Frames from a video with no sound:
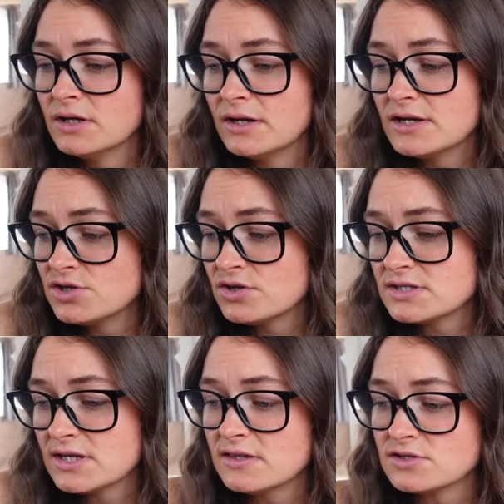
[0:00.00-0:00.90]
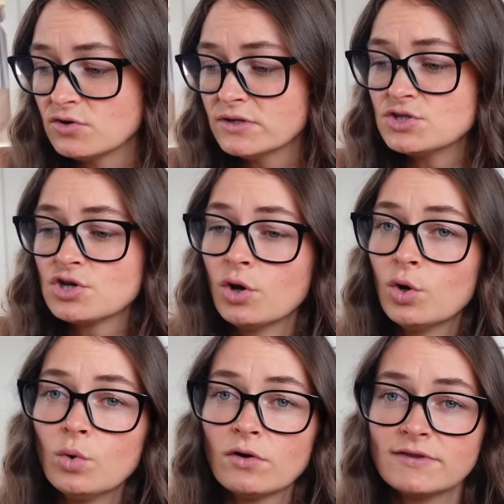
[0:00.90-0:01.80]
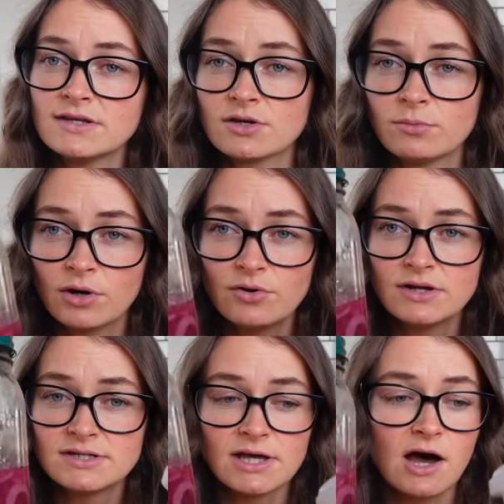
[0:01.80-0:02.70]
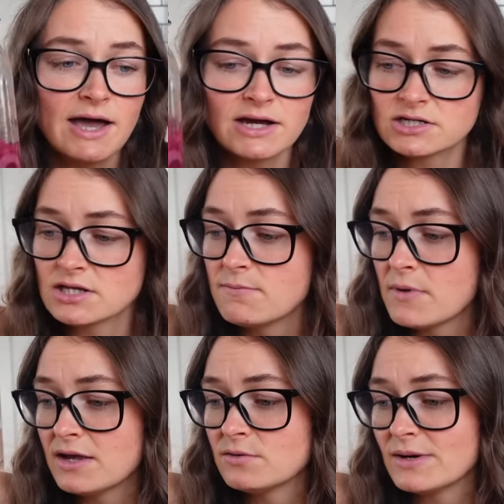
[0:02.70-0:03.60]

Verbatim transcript: And as you can see, there's only two of these components that I actually made